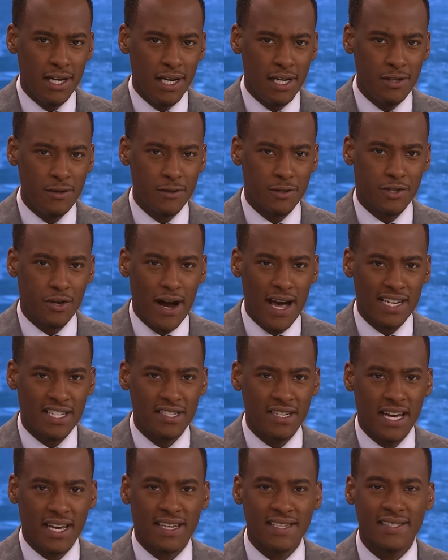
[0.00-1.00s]
A new
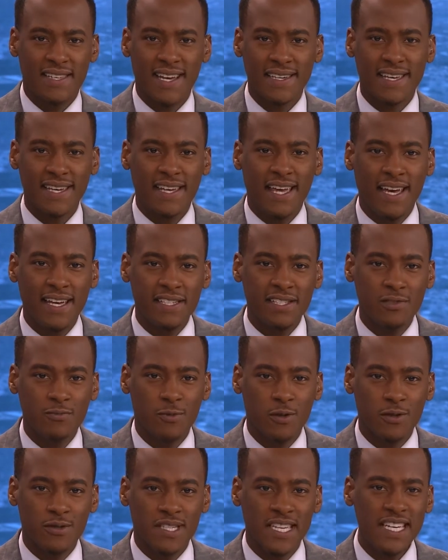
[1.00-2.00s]
attraction at Kentucky Kingdom
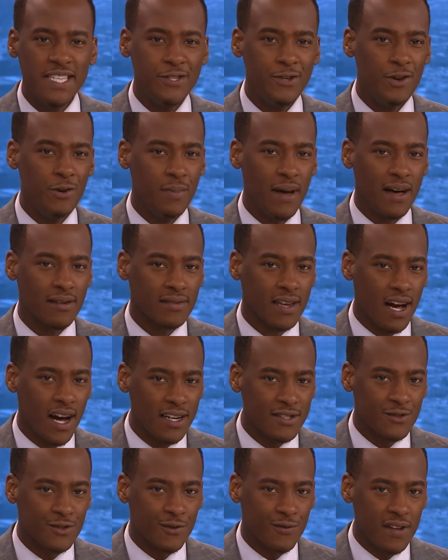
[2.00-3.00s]
will teach you about
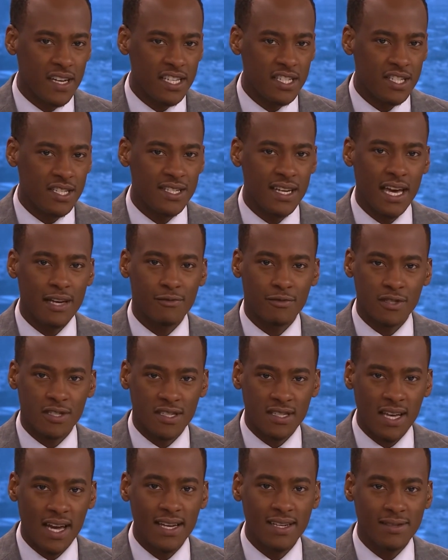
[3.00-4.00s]
conservation and
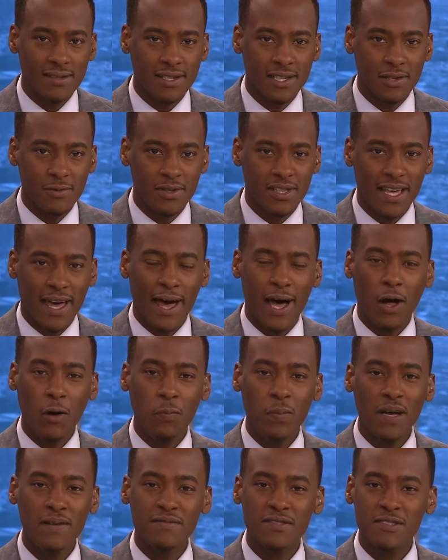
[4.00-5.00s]
recycling with the help
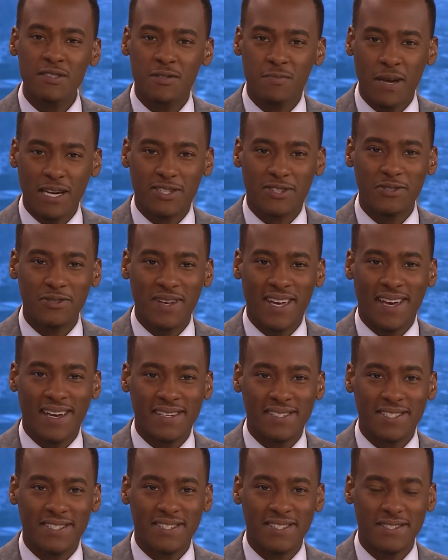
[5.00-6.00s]
of some special
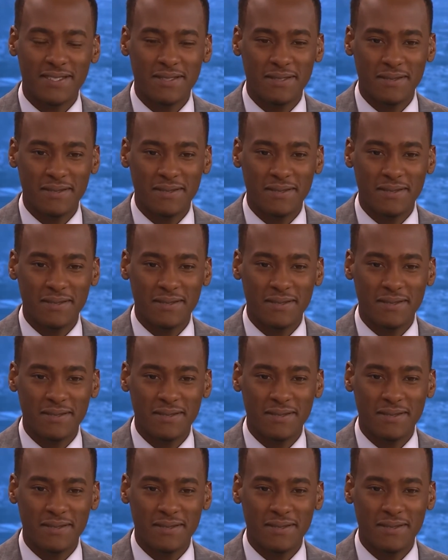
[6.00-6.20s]
guests.